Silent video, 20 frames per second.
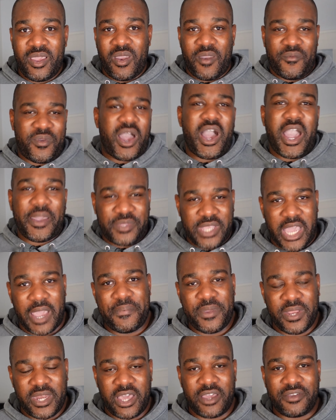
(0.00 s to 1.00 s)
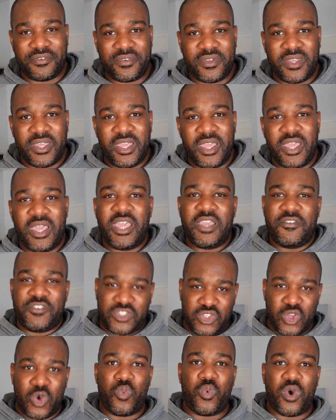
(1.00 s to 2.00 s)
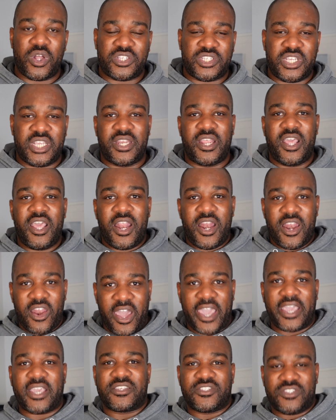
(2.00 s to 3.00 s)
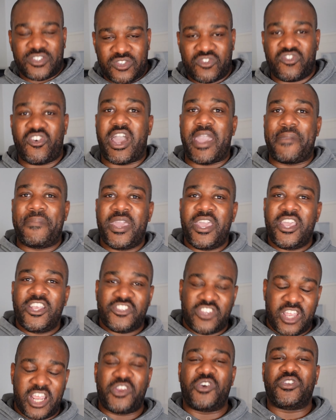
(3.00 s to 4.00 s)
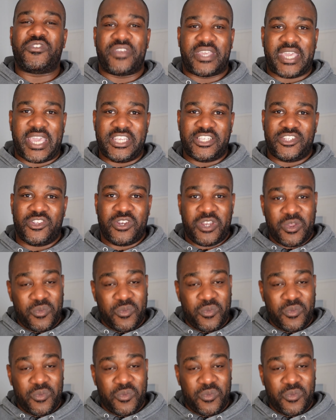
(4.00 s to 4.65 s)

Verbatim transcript: Have we hyped it up enough? Still watching, like, subscribe, turn the notification on.